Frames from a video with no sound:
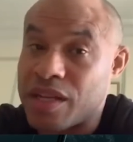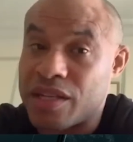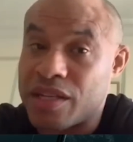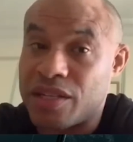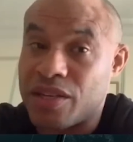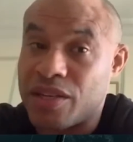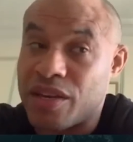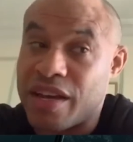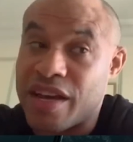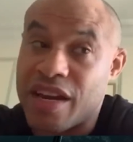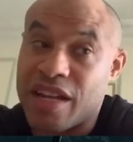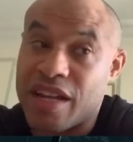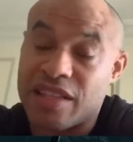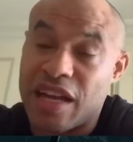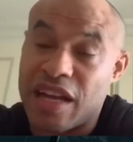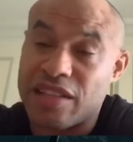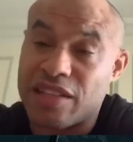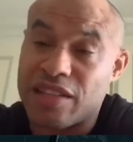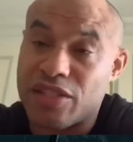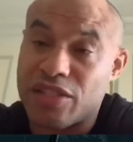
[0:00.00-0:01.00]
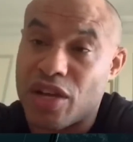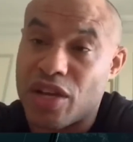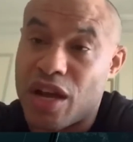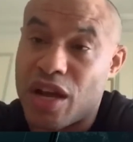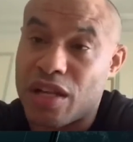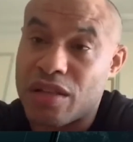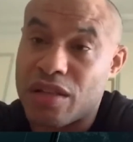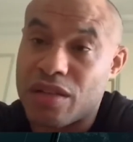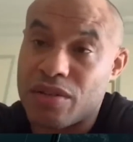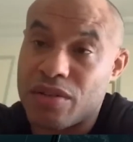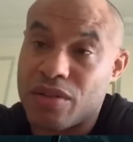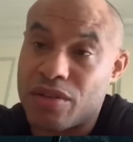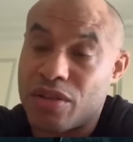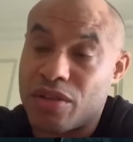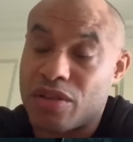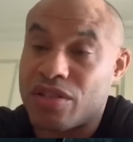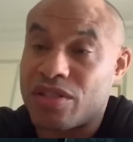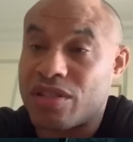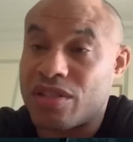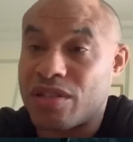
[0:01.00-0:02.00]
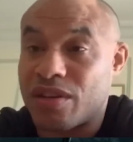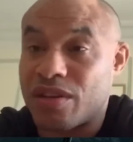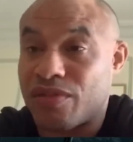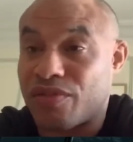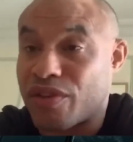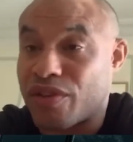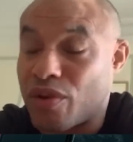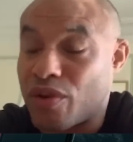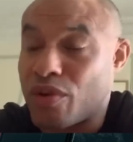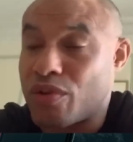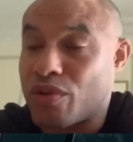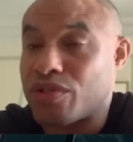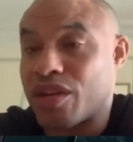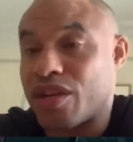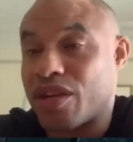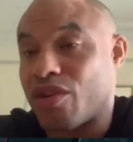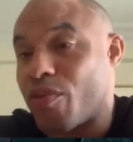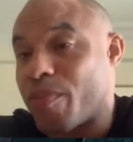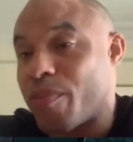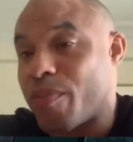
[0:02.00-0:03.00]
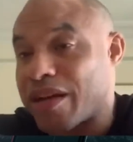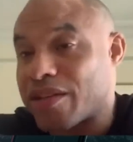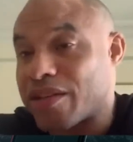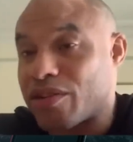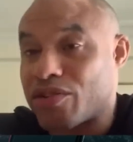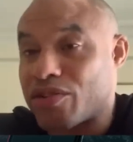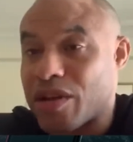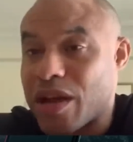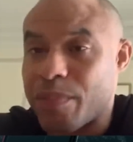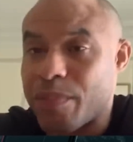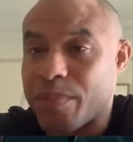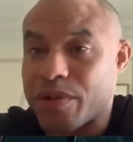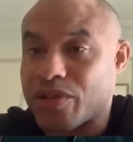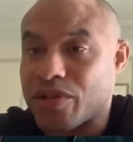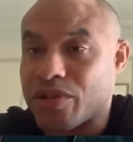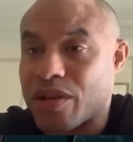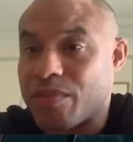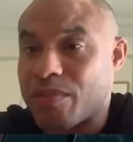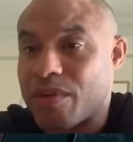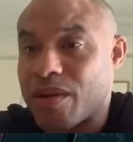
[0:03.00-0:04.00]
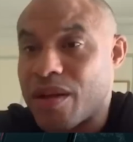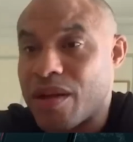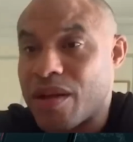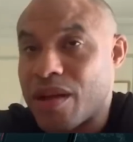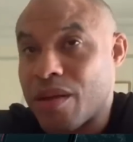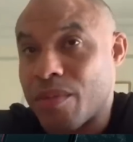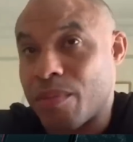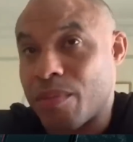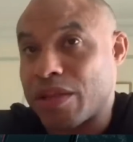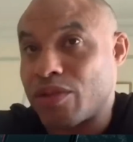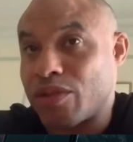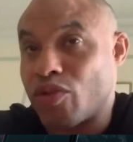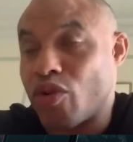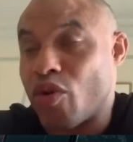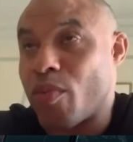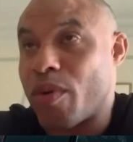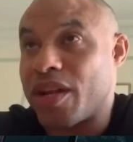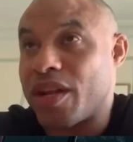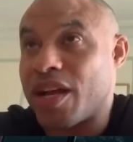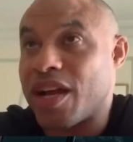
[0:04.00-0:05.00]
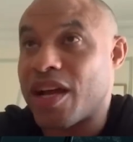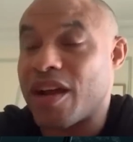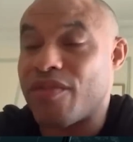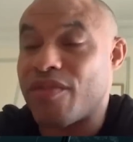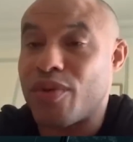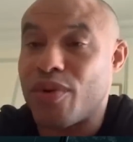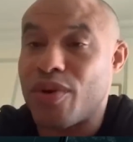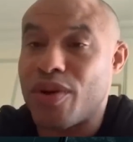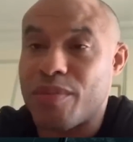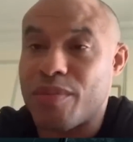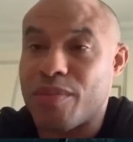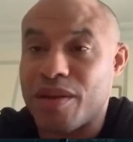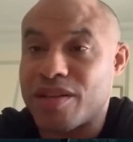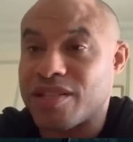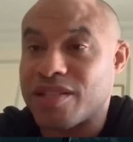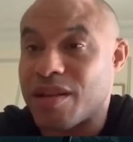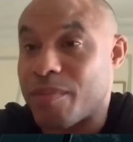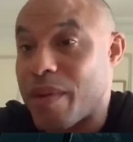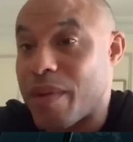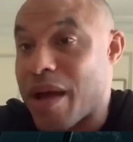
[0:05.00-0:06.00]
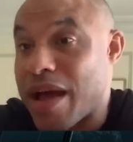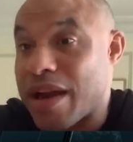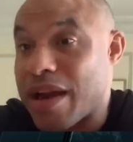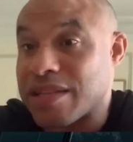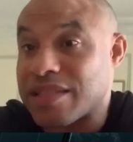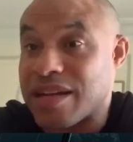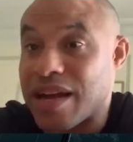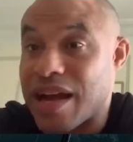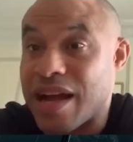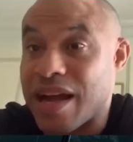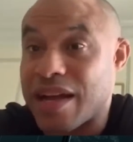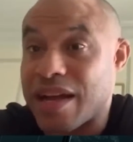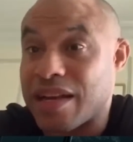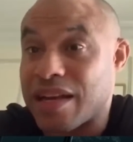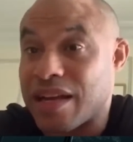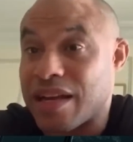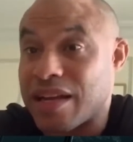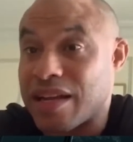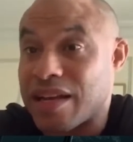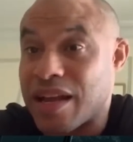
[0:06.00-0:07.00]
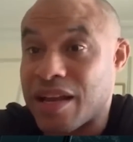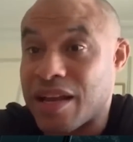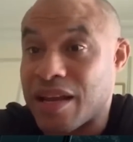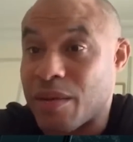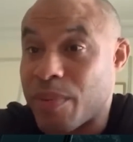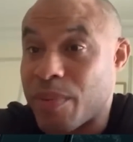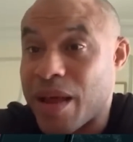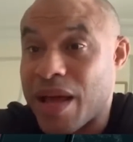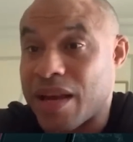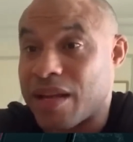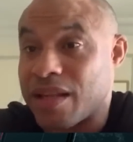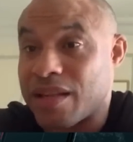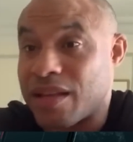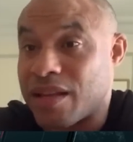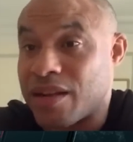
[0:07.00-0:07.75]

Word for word: You get a title shot. You, if you lose, you go back to your championship, but nobody going to view him. He's the baddest guy in the, in, in the planet.